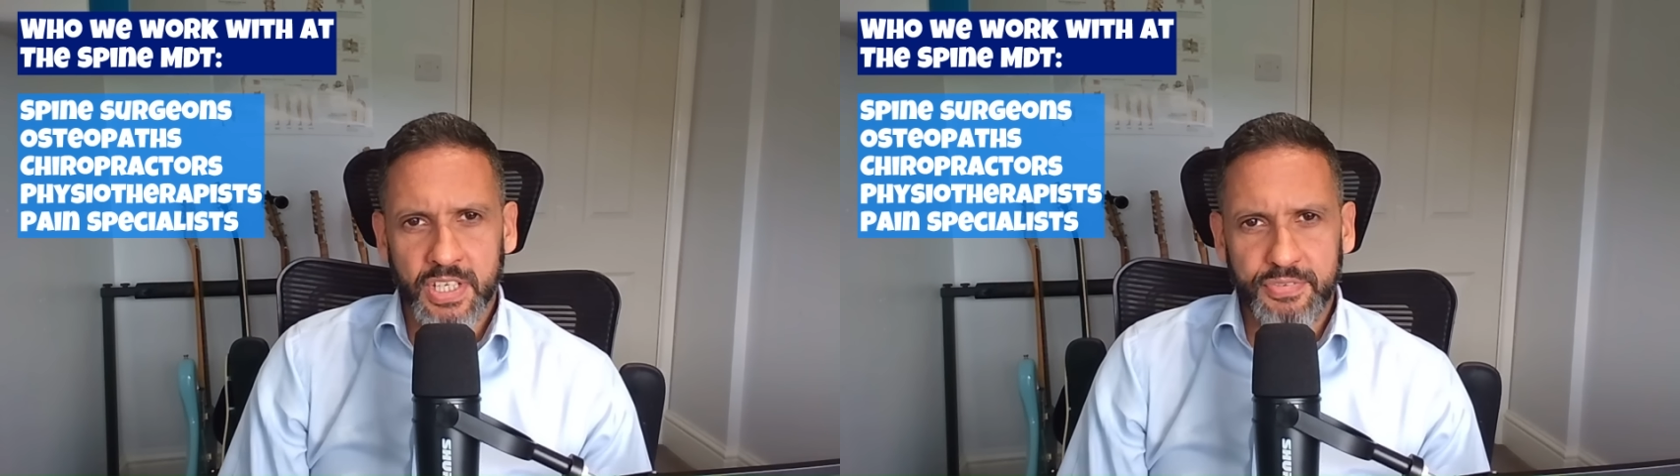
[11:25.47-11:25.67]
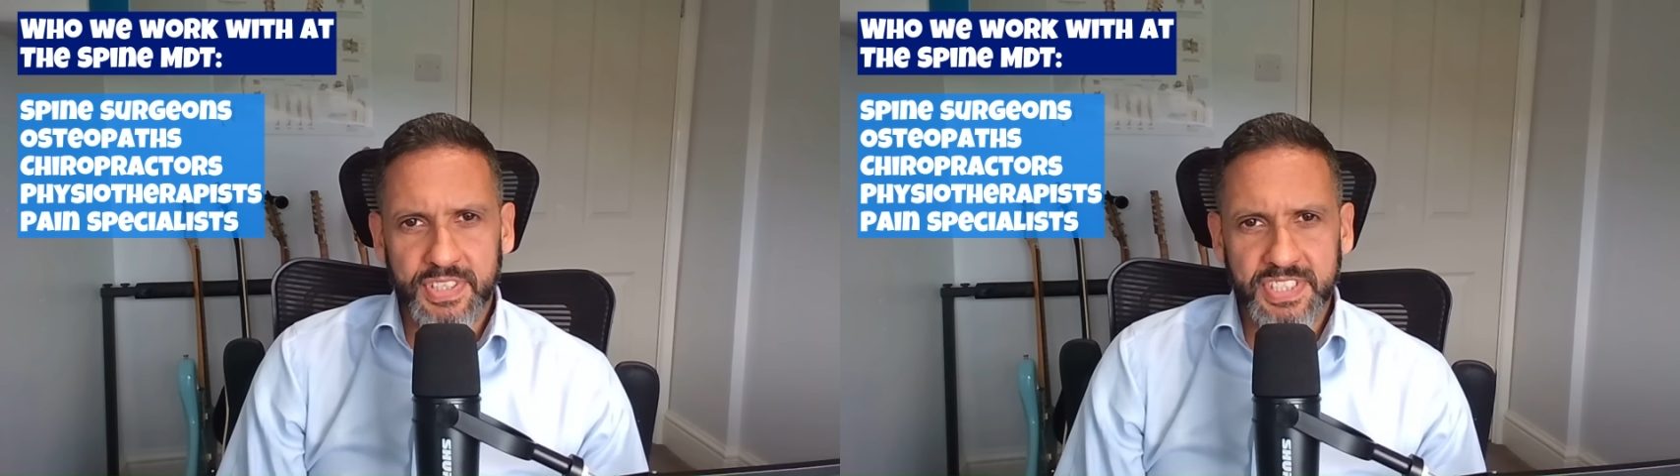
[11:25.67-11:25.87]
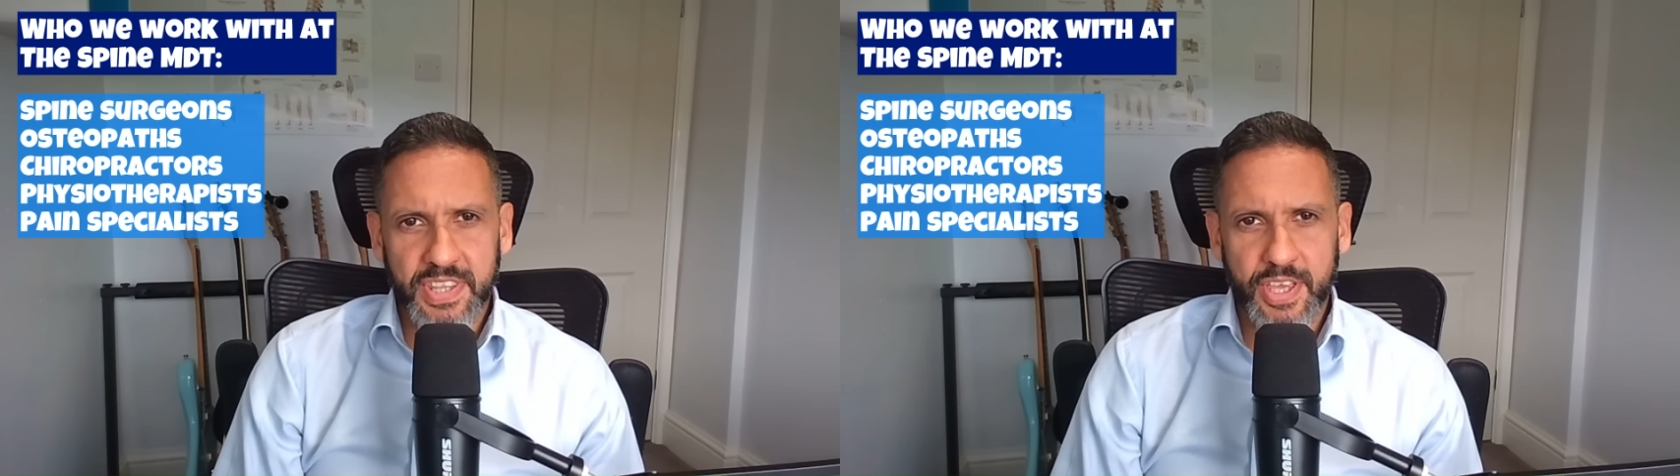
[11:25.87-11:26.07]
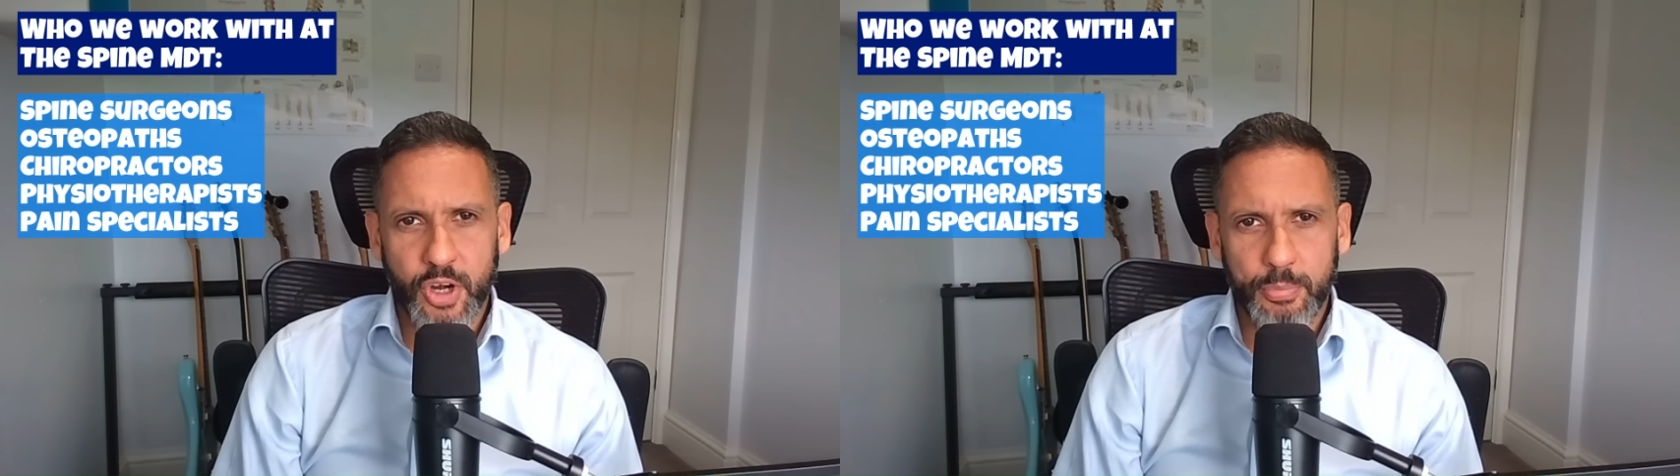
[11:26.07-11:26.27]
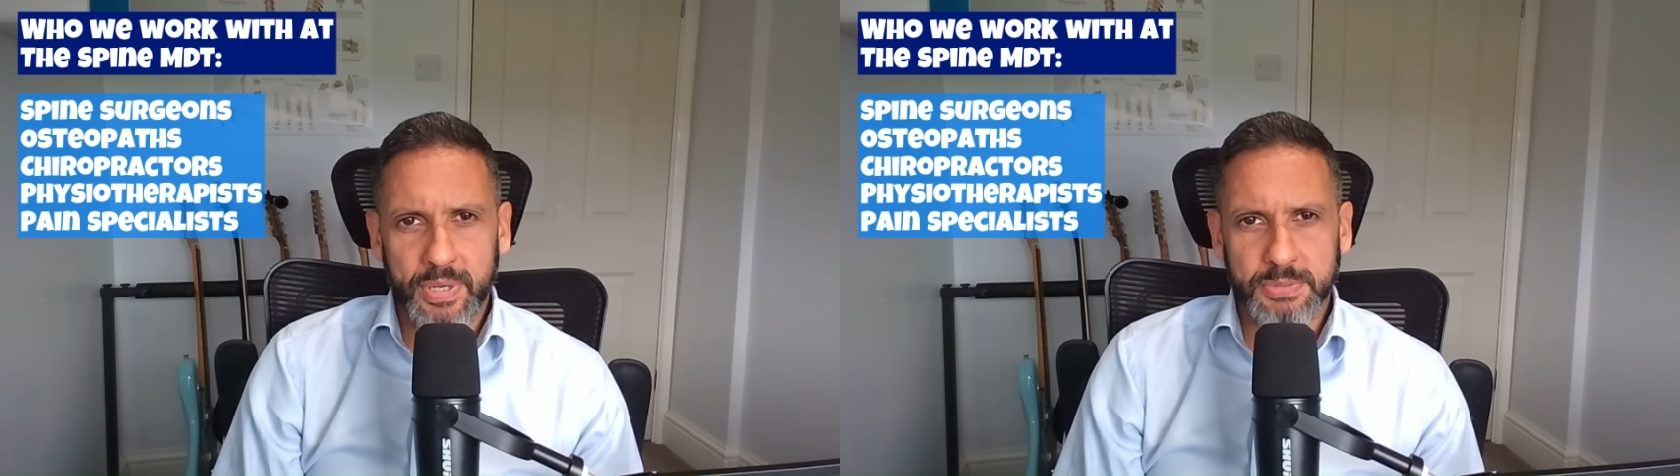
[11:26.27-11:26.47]

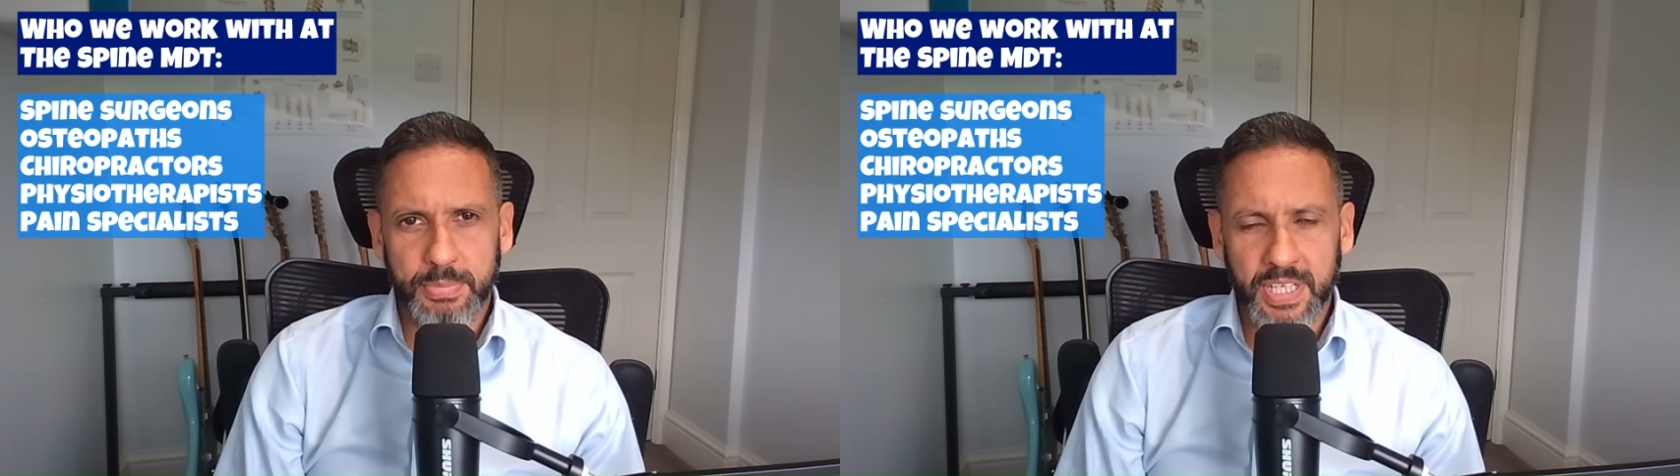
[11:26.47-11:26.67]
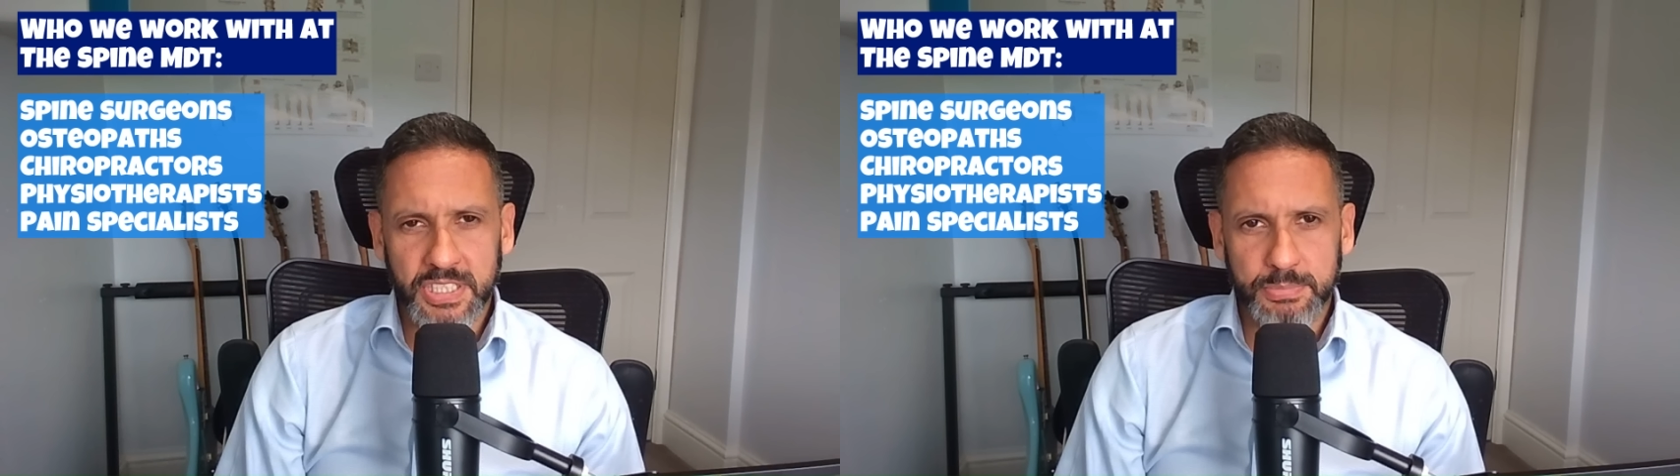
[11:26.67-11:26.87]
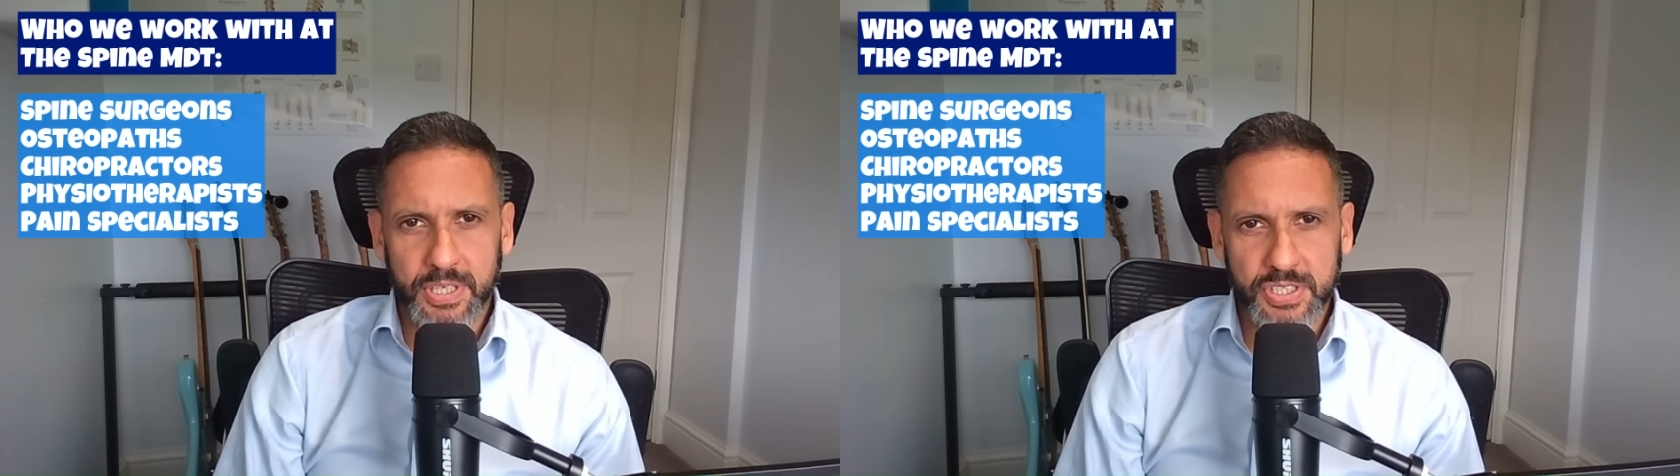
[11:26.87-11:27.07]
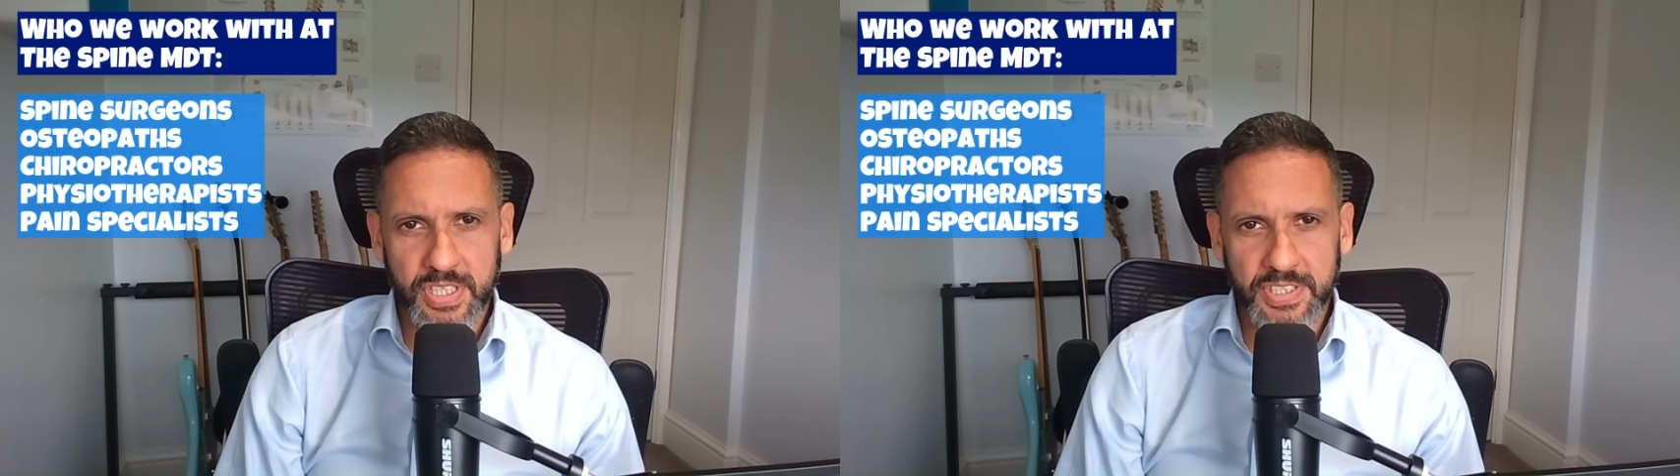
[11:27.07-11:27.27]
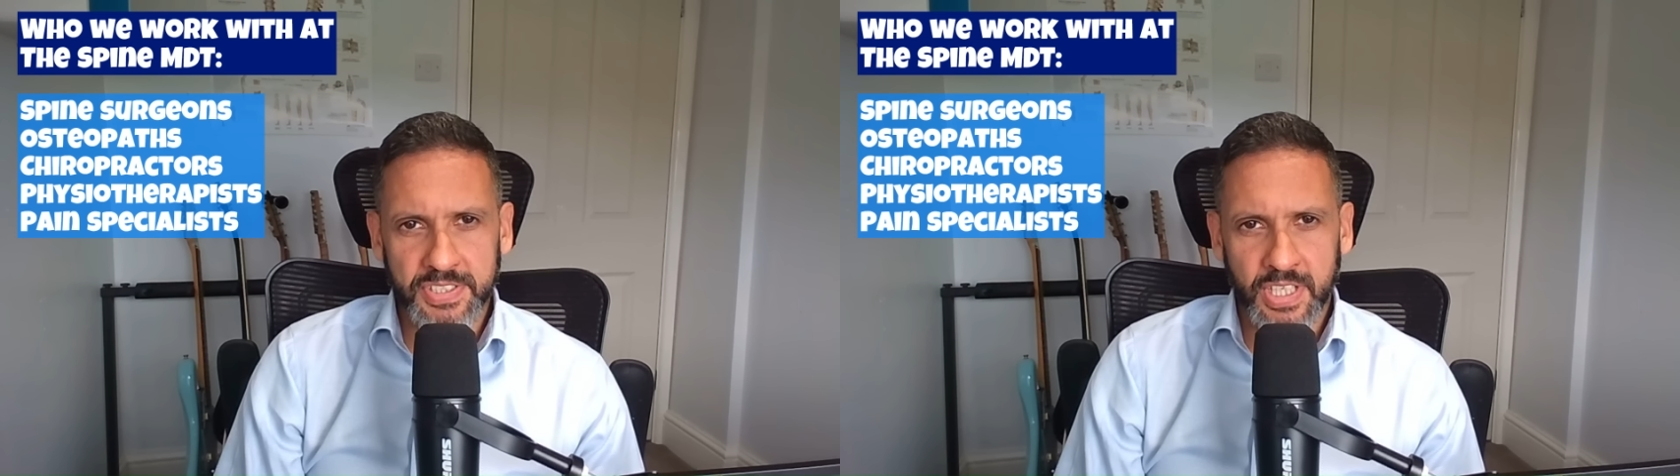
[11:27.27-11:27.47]
physiotherapists, pain
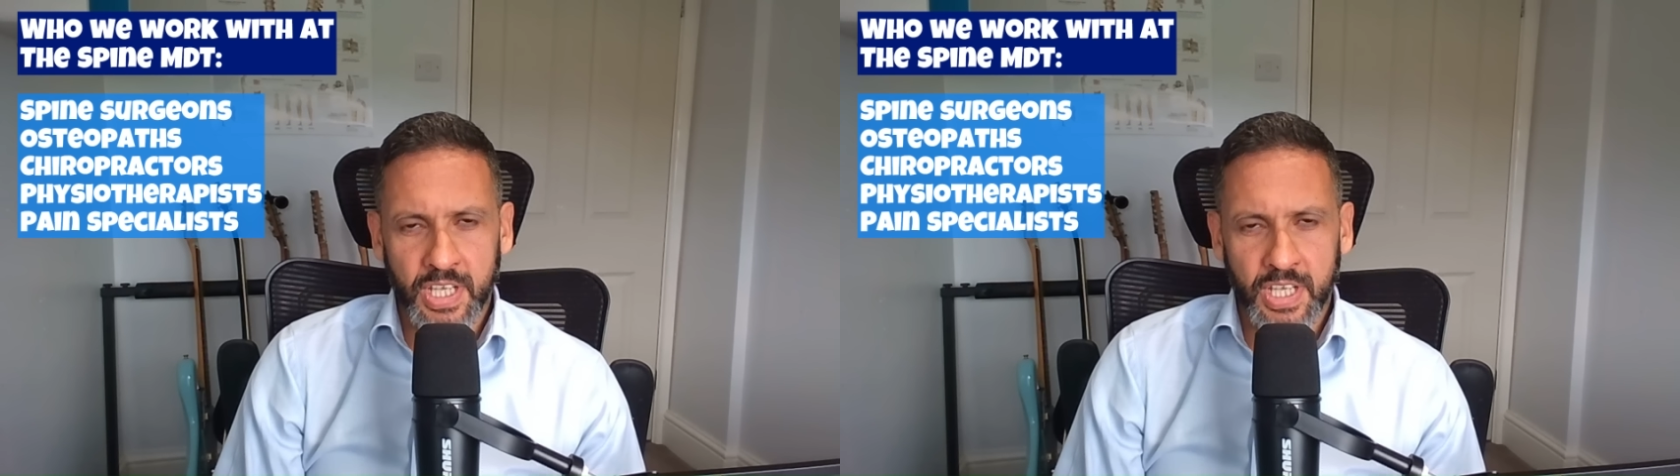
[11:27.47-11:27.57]
specialists,